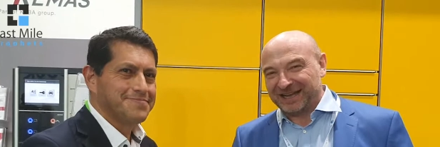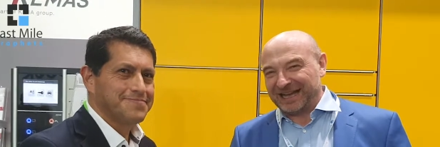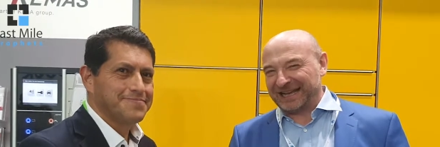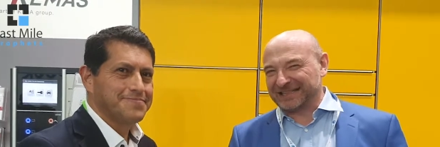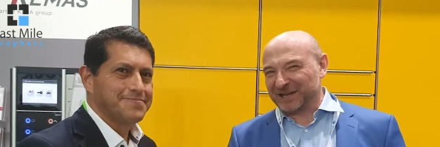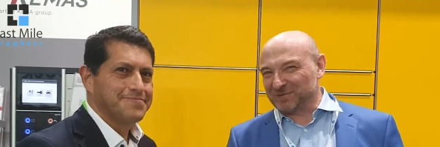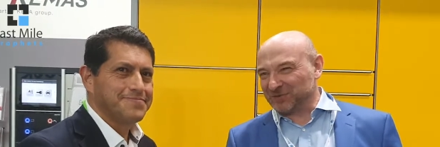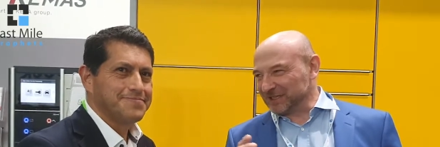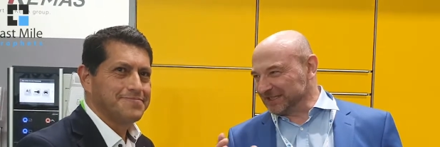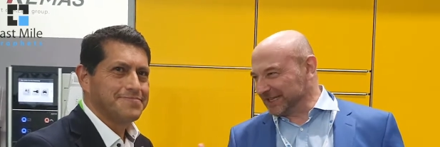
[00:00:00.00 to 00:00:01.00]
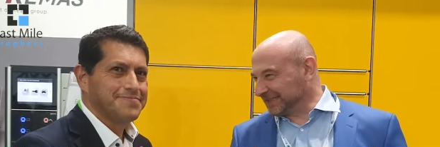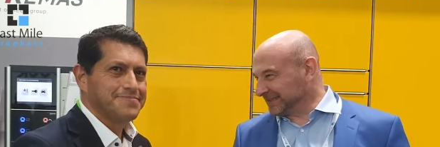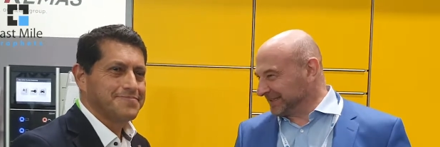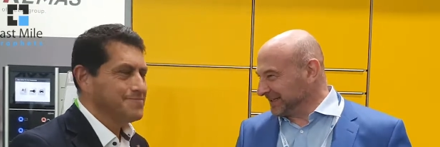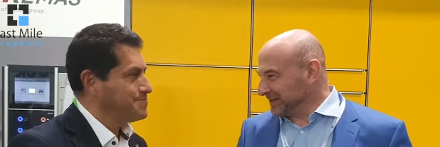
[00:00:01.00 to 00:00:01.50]
Speaker 1: And hopefully
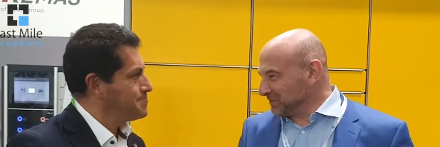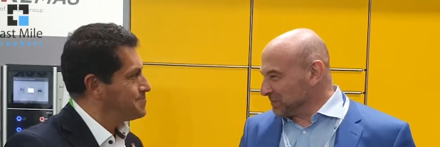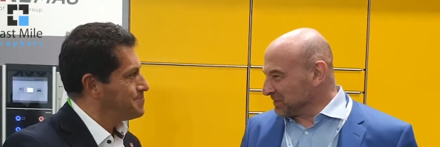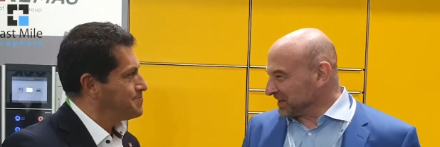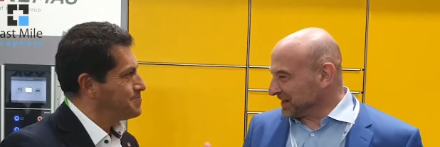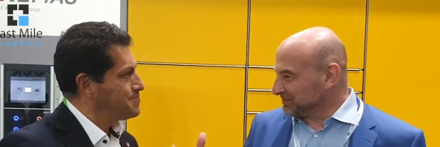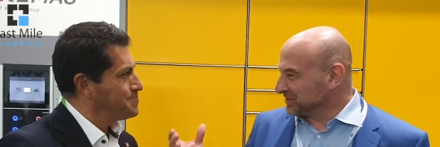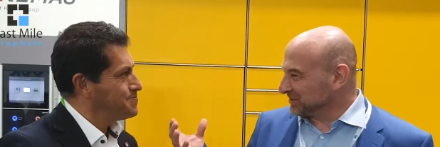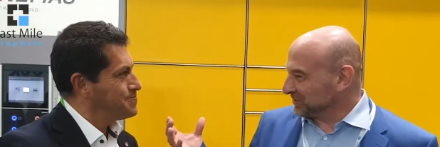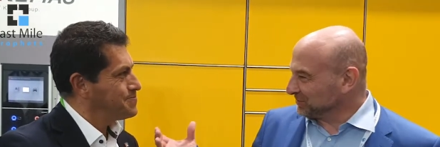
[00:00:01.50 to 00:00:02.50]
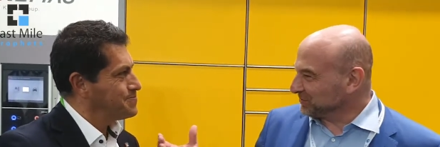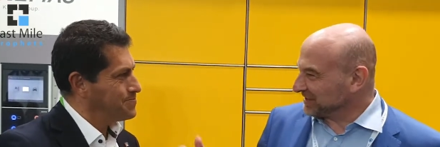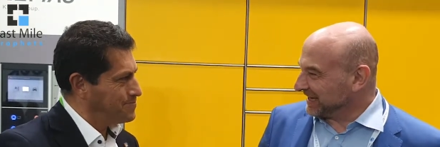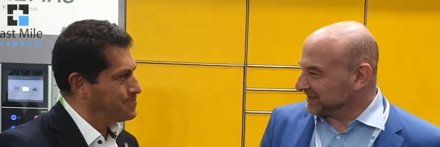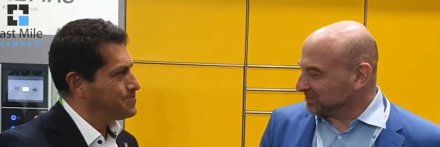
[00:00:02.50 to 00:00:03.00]
next year, when we come to your
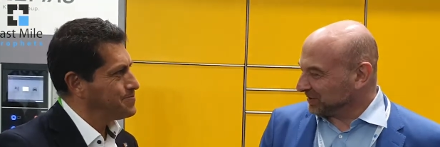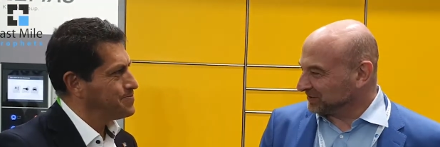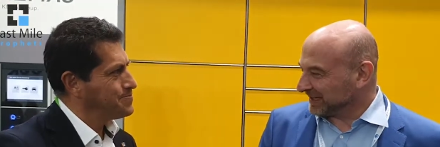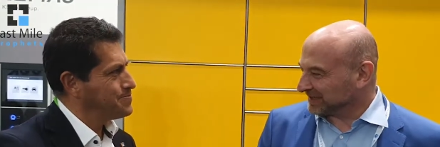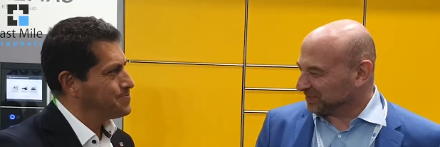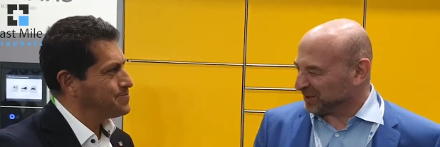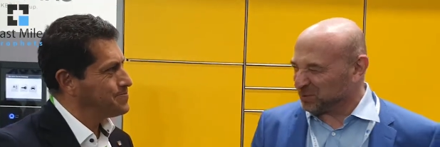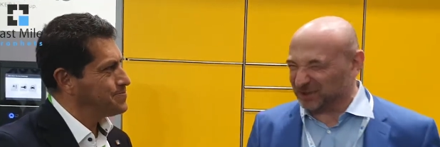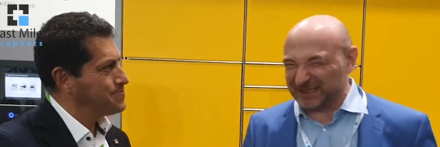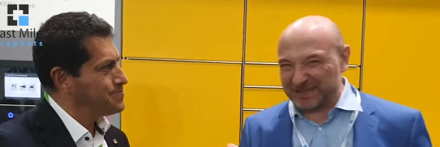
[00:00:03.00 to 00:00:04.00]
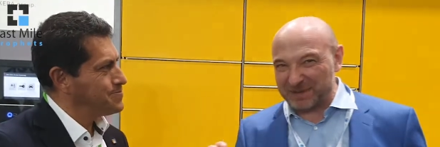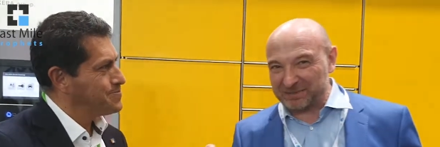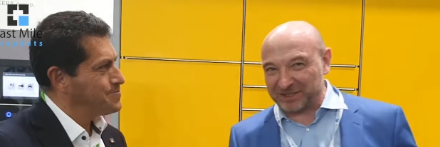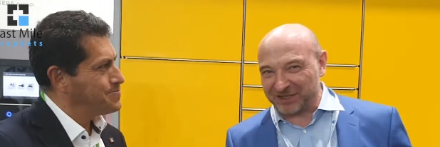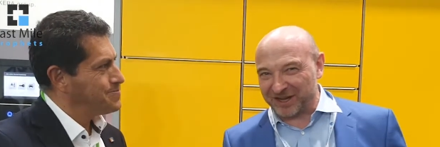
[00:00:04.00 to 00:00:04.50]
stand at Post Expo, we'll hear
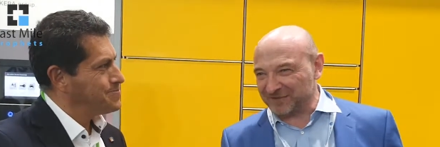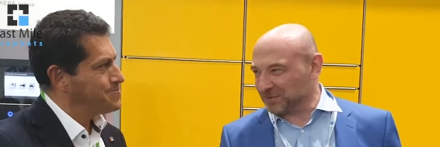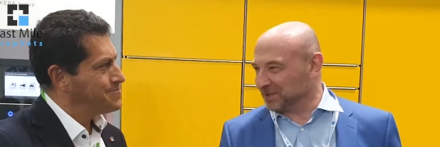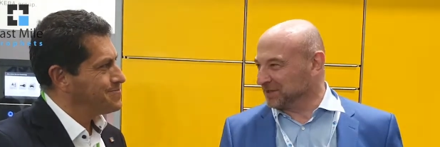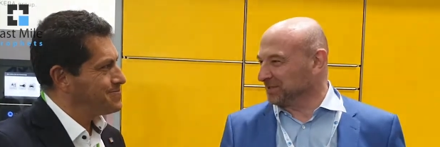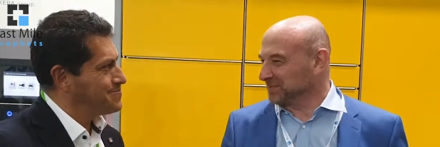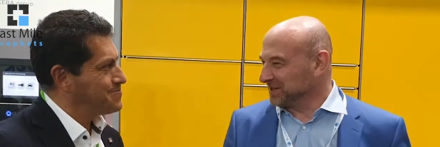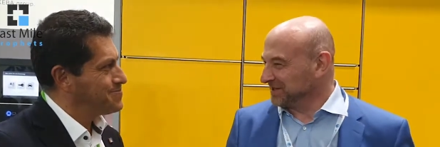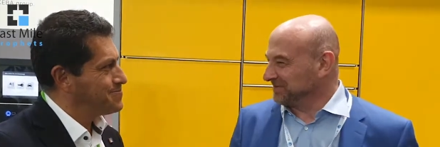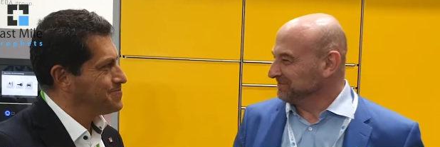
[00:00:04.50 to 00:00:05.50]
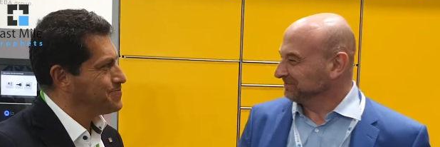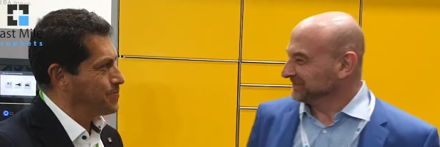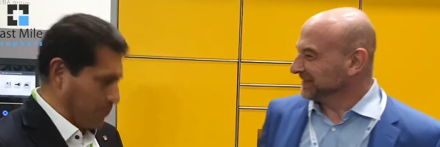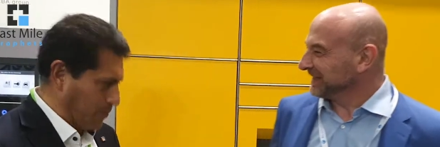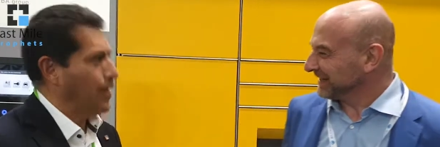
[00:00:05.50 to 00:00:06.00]
maybe not half a million, but a million.
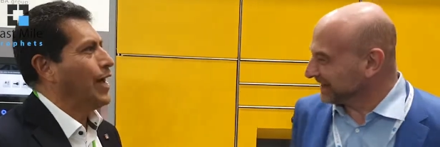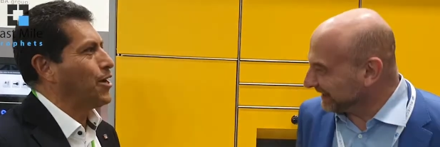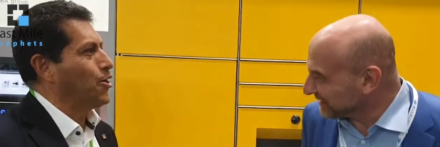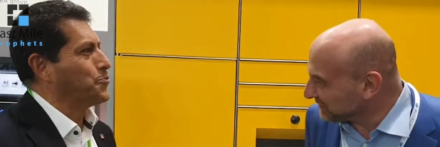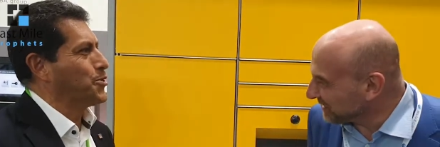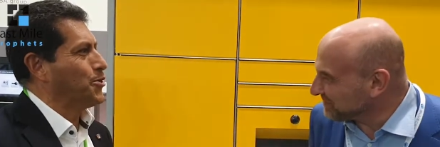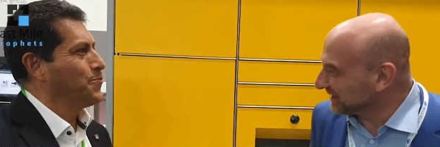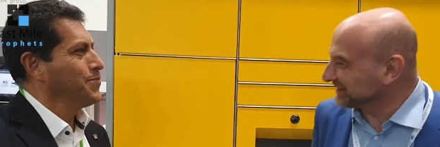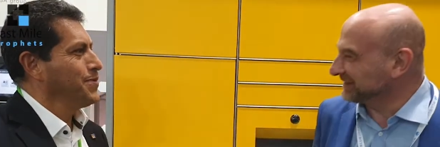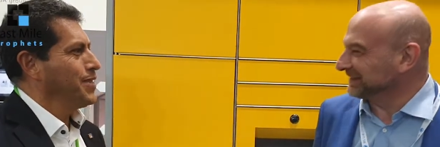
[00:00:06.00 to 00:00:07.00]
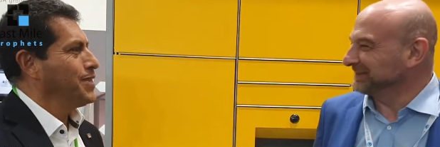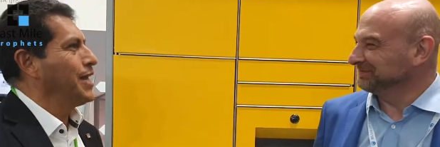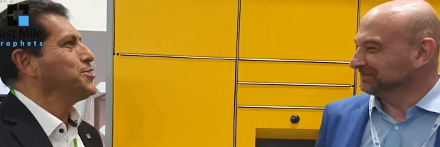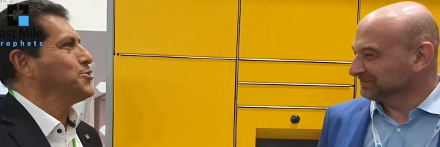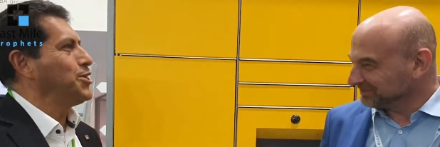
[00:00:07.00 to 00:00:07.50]
Speaker 2: Thank I hope so. Much,
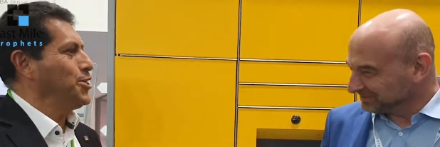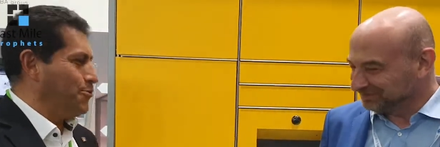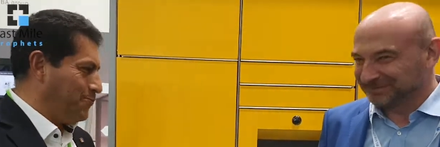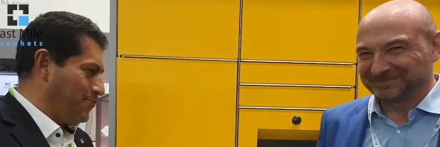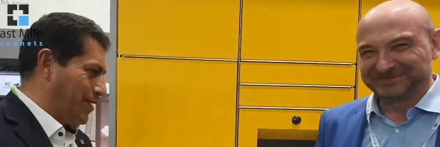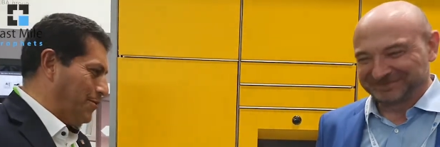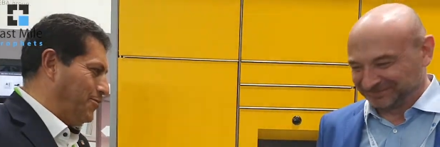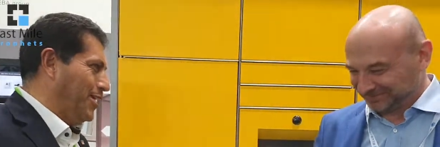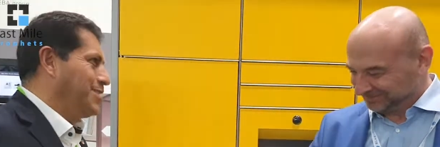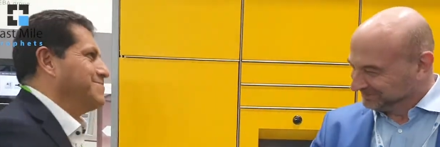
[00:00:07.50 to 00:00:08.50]
nice to see you. Have a good day.